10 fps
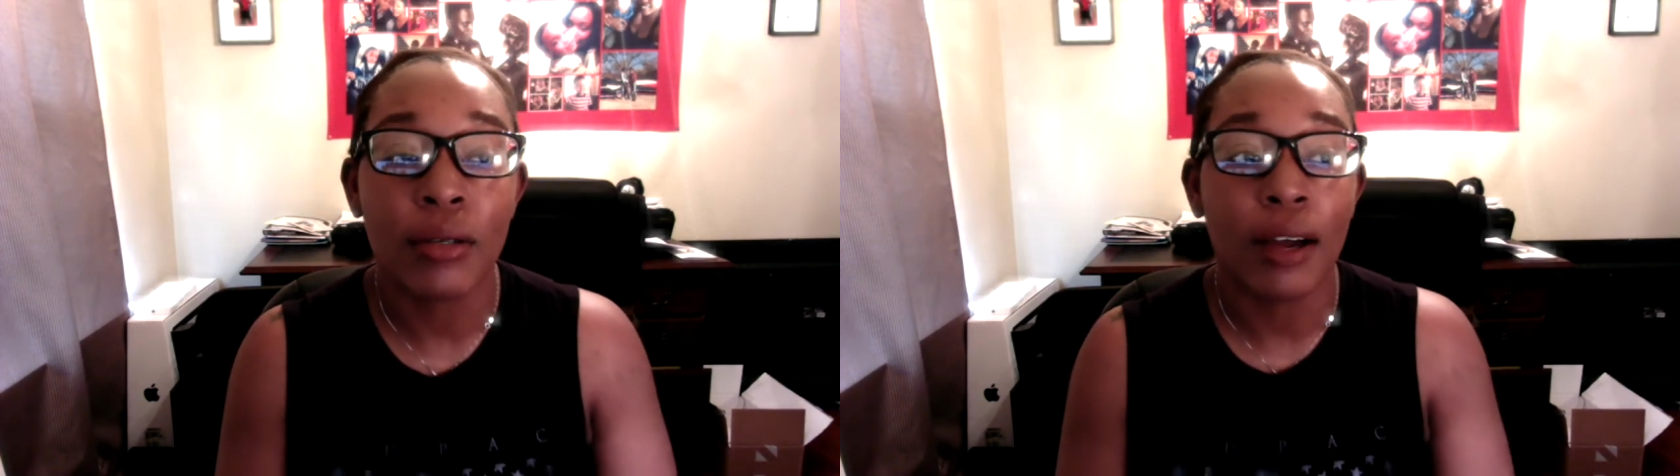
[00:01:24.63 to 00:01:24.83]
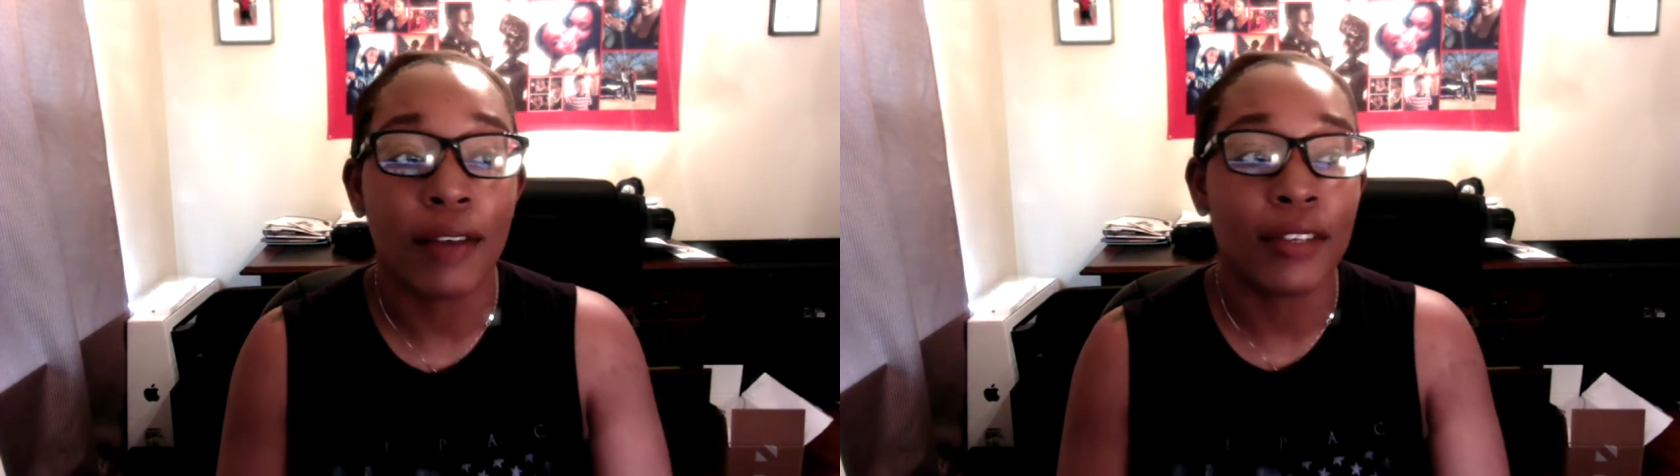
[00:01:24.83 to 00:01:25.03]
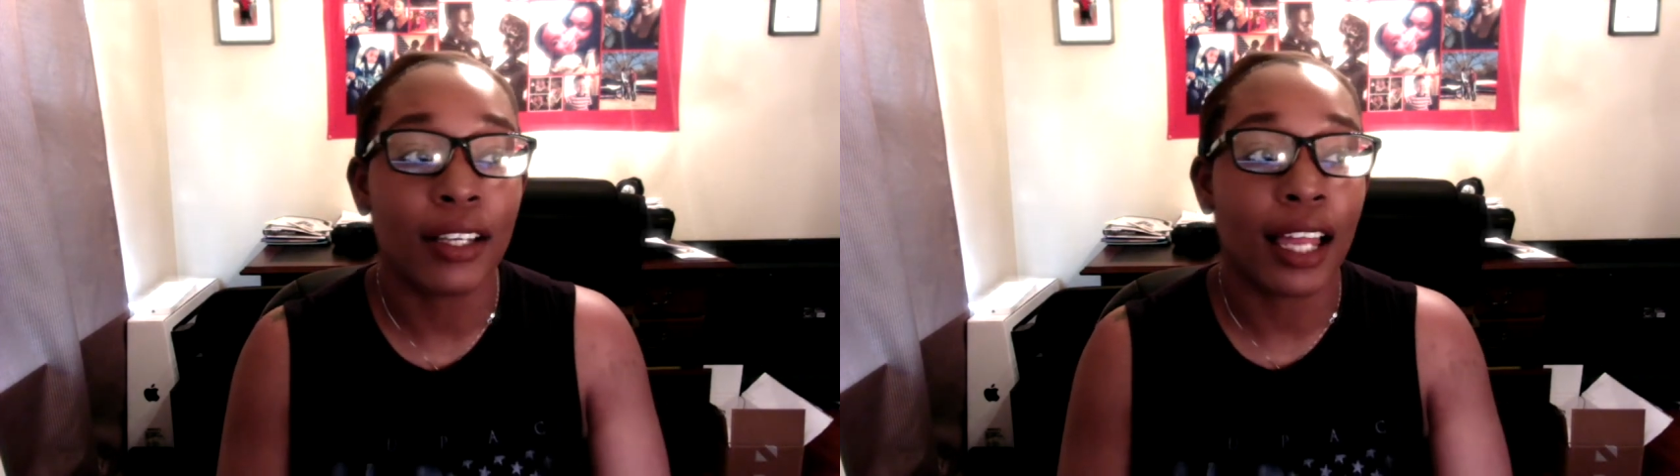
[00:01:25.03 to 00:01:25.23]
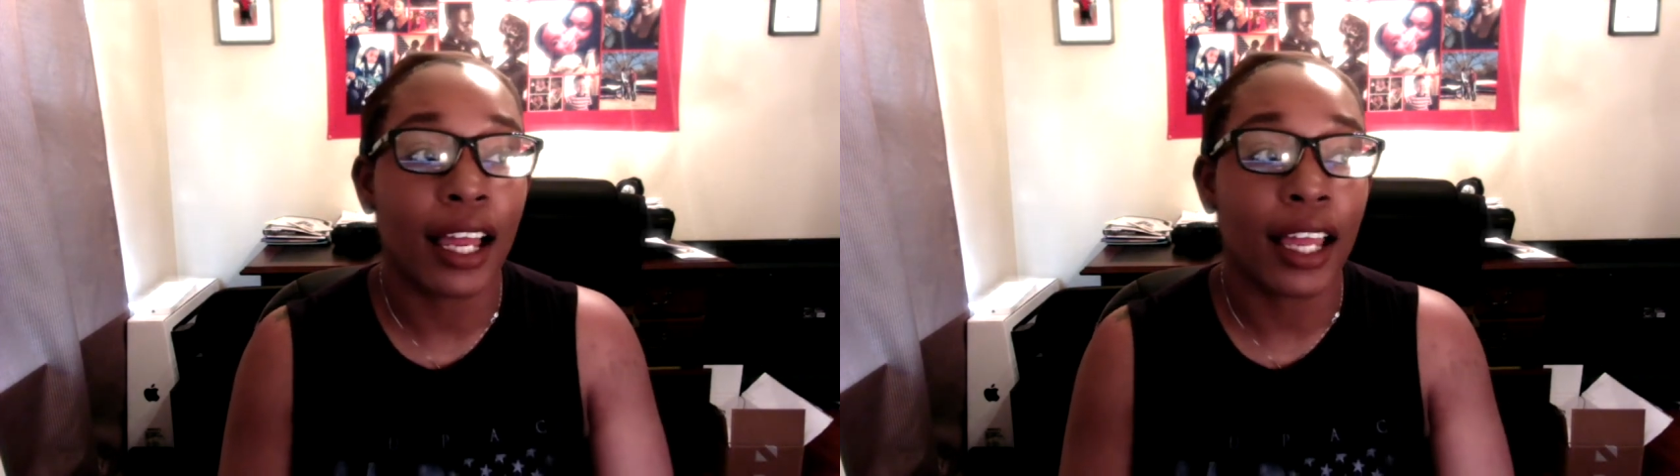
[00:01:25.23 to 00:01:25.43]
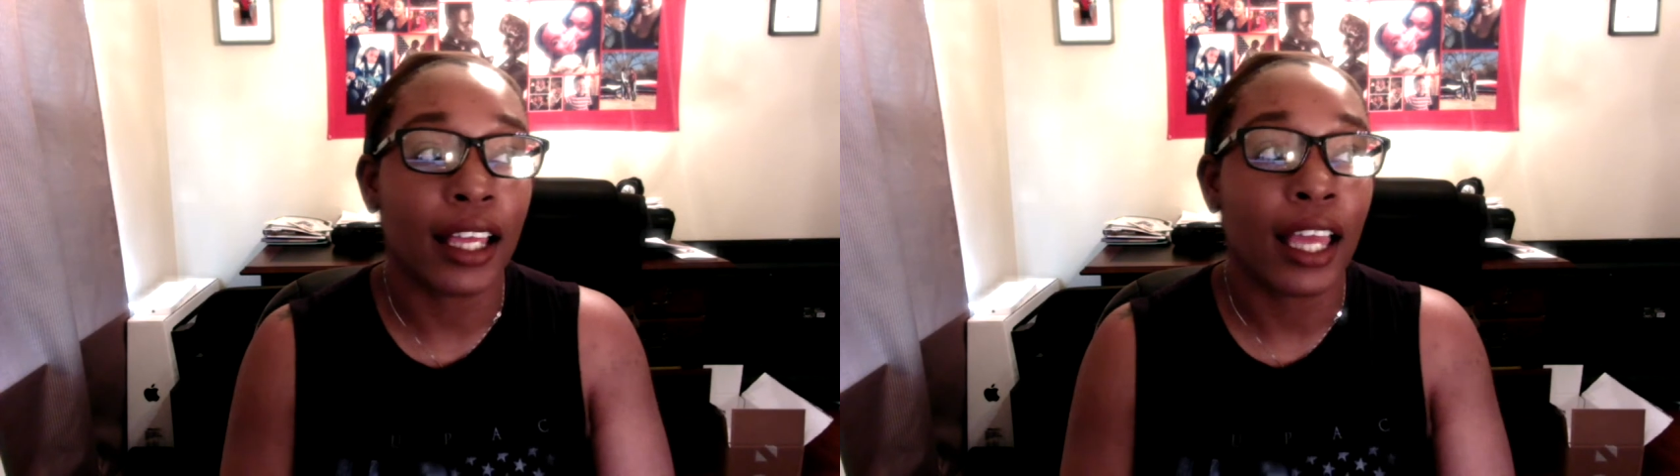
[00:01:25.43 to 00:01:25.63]
I feel
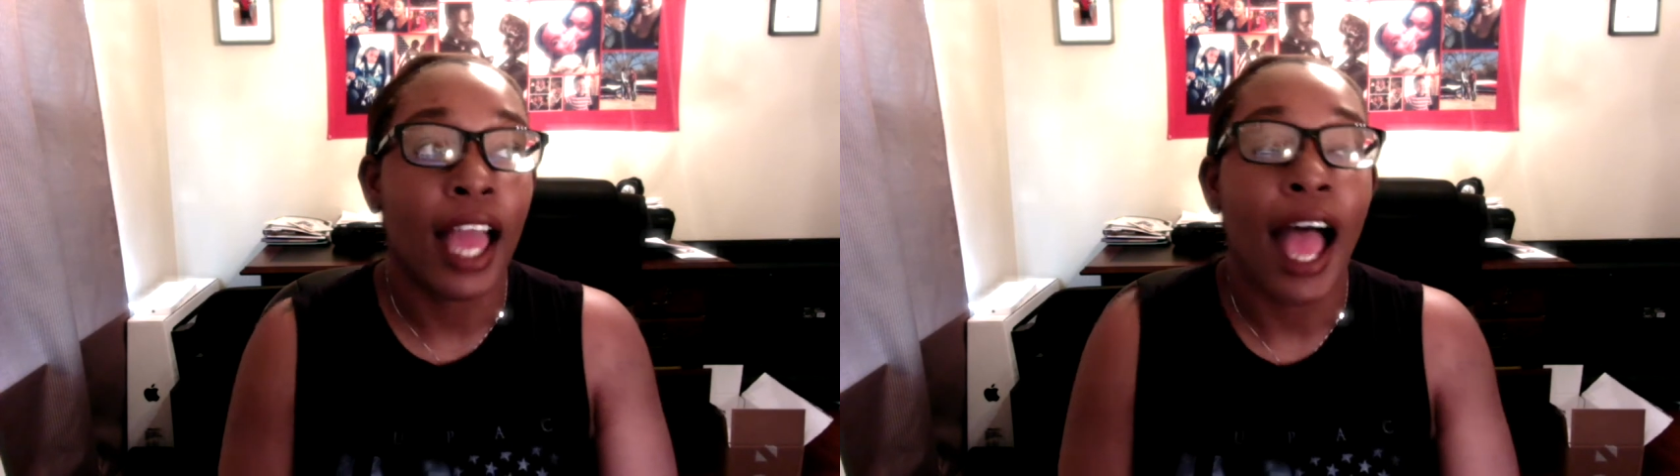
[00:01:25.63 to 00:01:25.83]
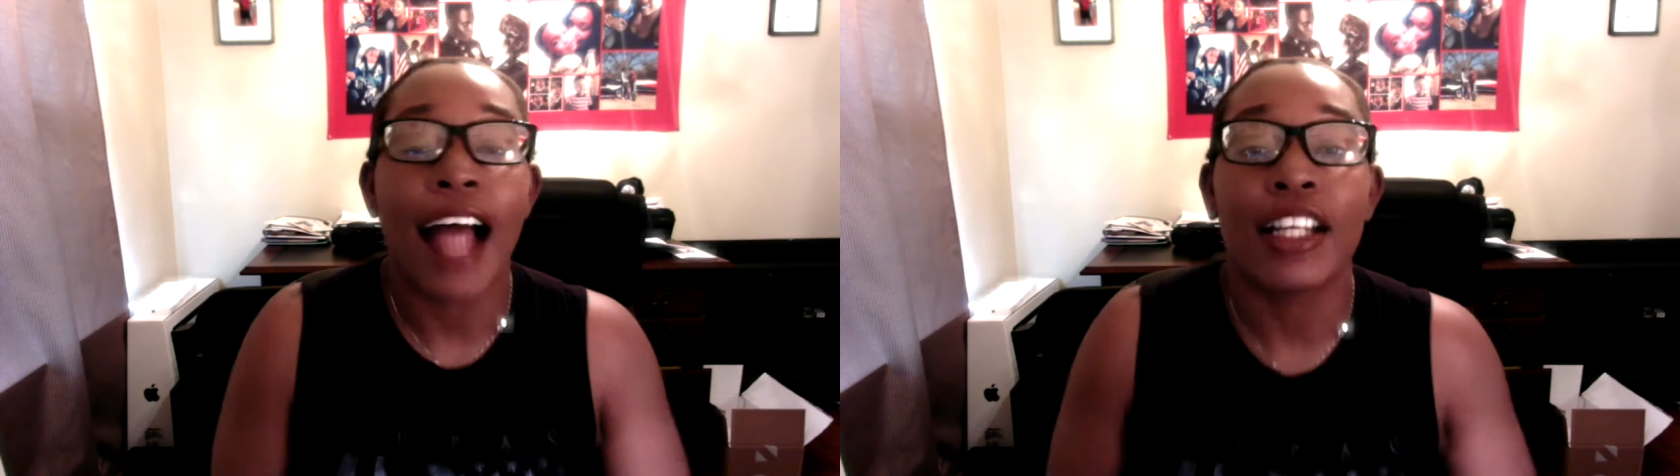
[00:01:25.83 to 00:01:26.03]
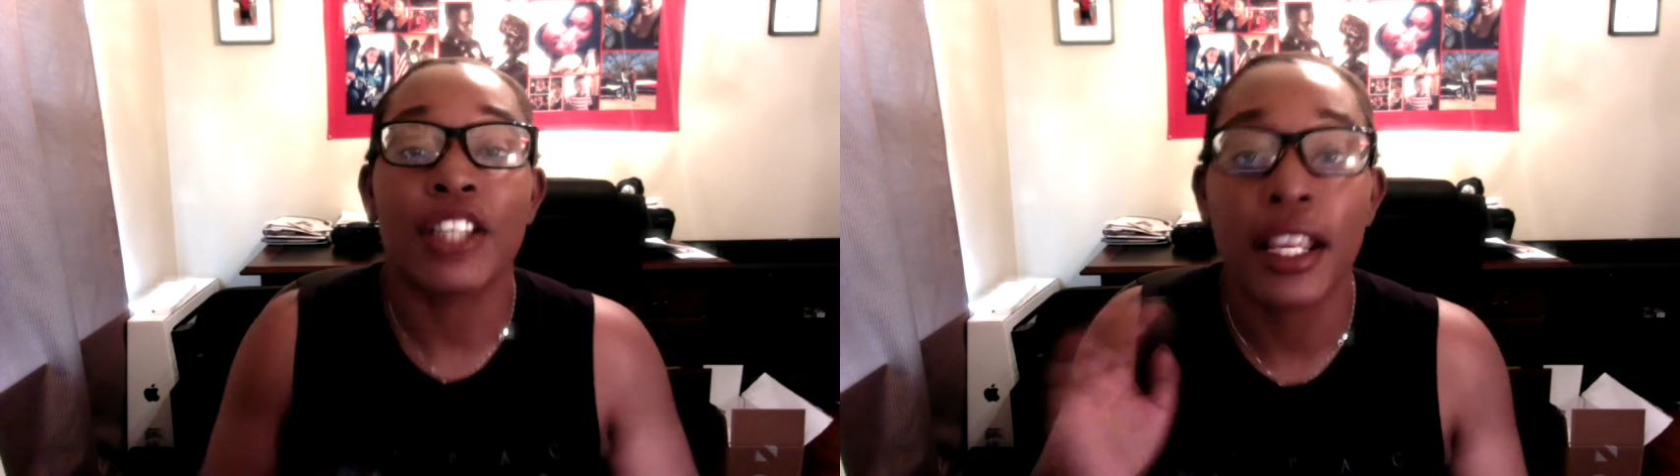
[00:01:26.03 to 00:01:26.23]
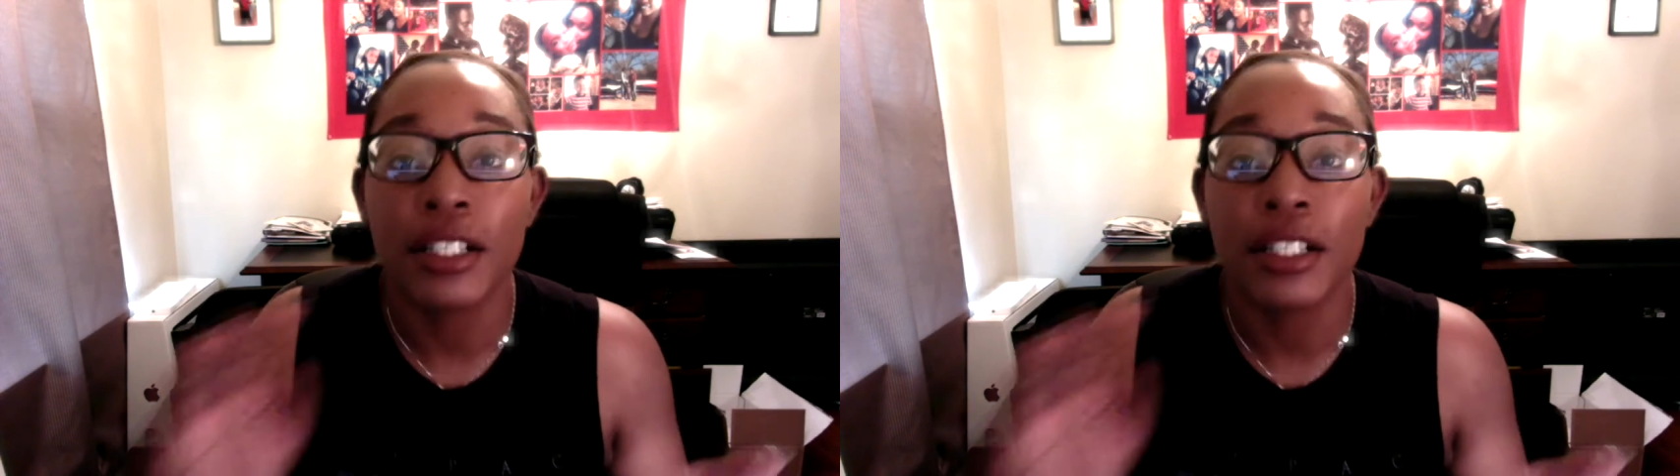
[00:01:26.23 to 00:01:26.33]
like I change